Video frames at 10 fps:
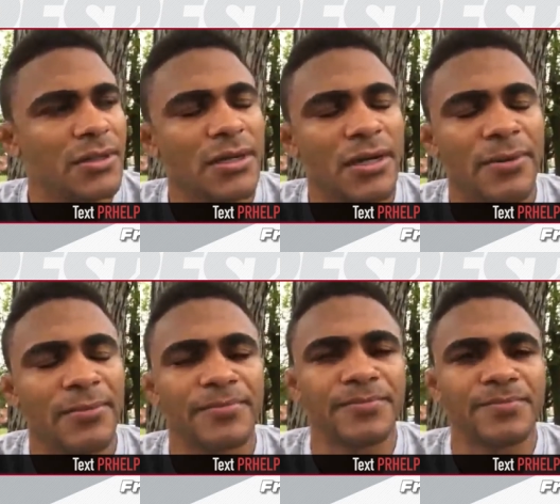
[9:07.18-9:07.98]

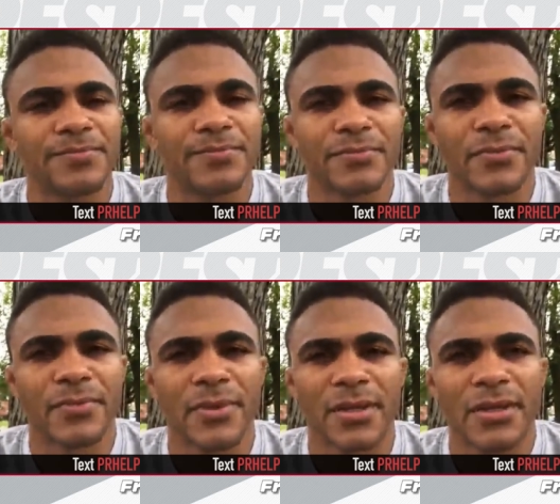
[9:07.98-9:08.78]
um,
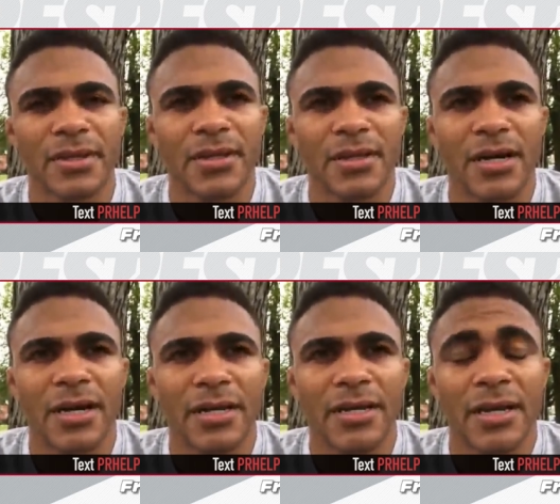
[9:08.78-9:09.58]

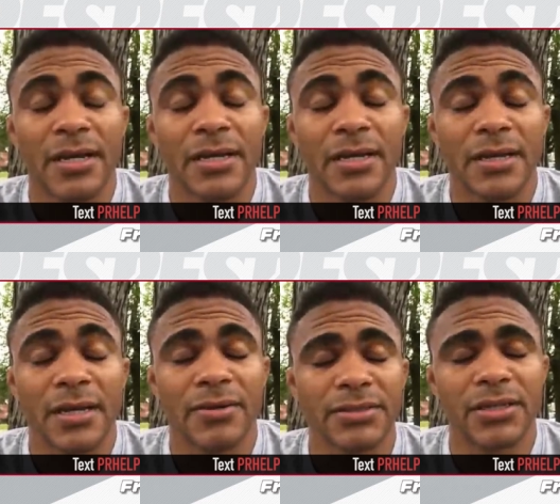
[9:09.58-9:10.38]
I, I, it
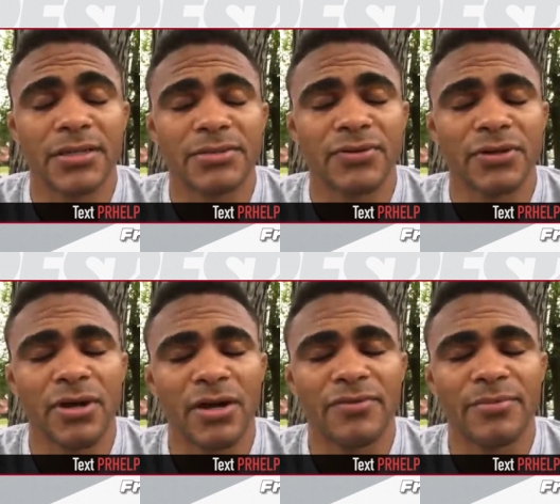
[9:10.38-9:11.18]
was, it was really
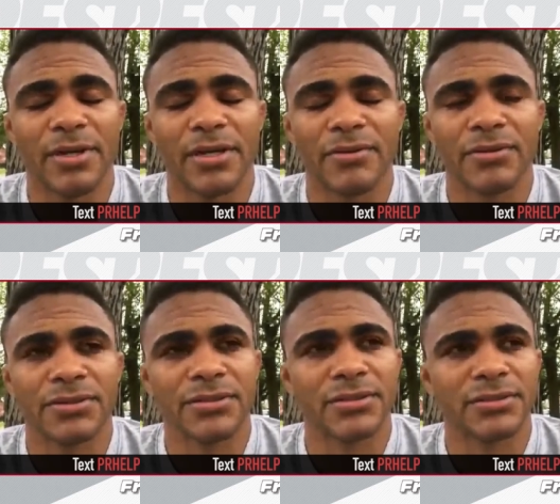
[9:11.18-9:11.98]
rough, man. It
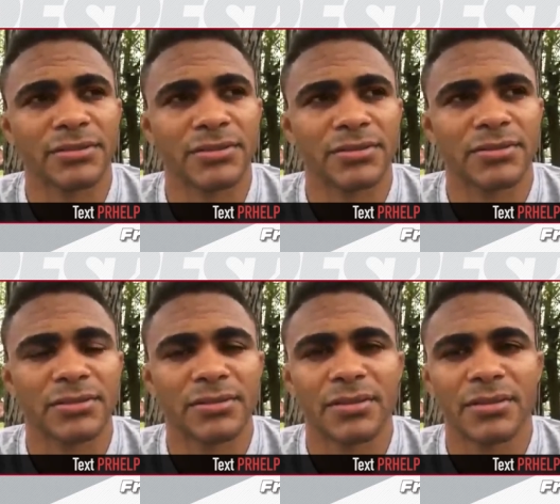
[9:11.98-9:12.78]
was,
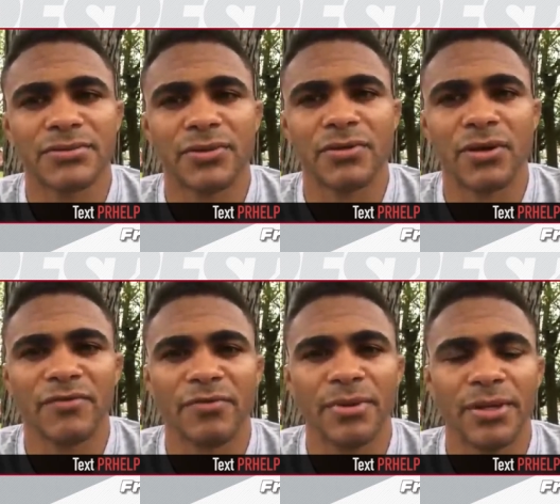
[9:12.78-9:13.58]
it was really
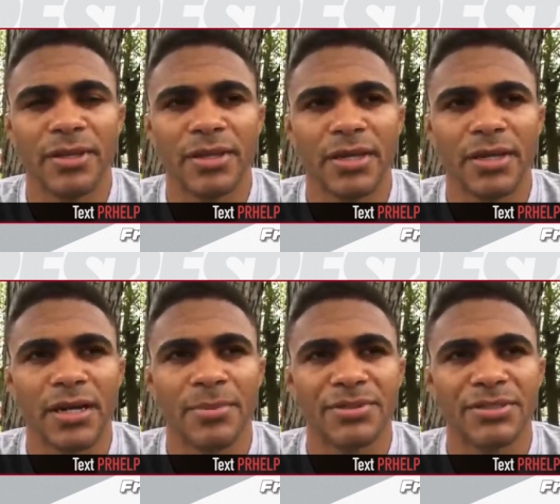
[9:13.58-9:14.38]
rough being there in
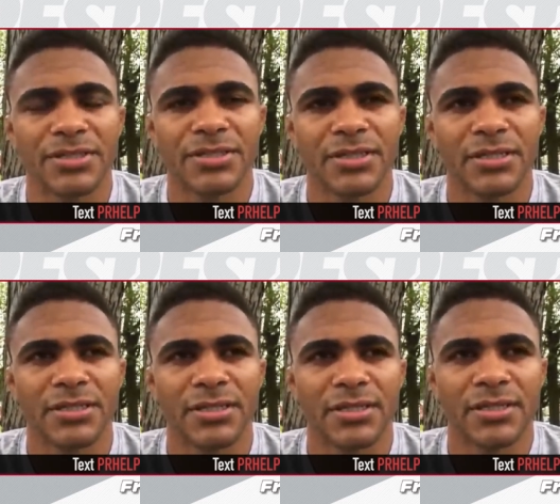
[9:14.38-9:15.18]
that position,
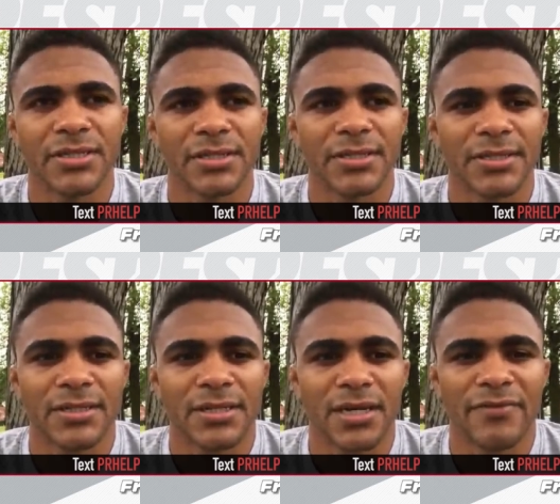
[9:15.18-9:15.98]
and
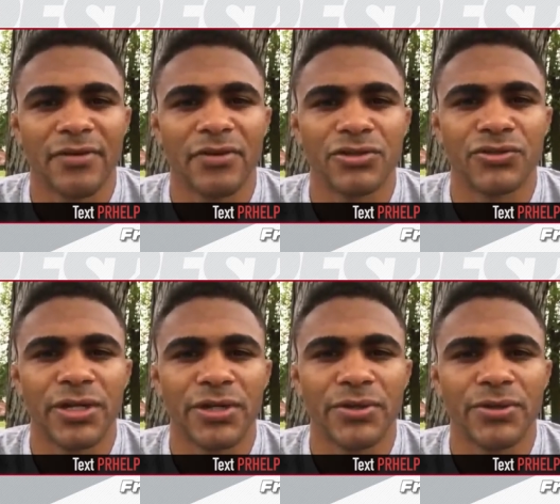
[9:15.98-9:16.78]
after all the
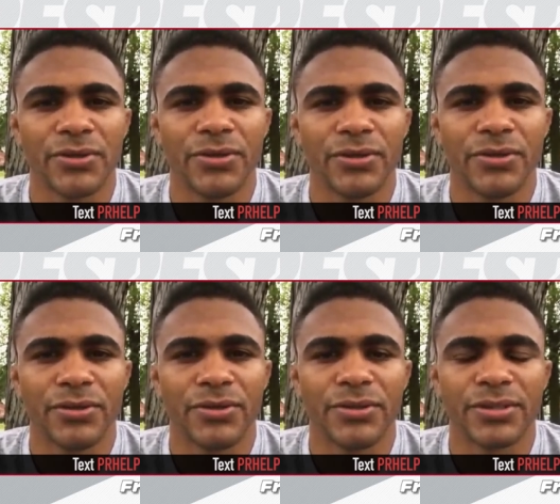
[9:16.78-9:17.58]
training you do, you,
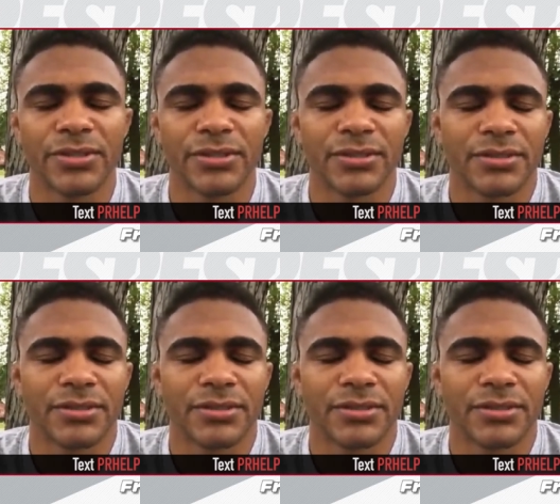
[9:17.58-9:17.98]
you just,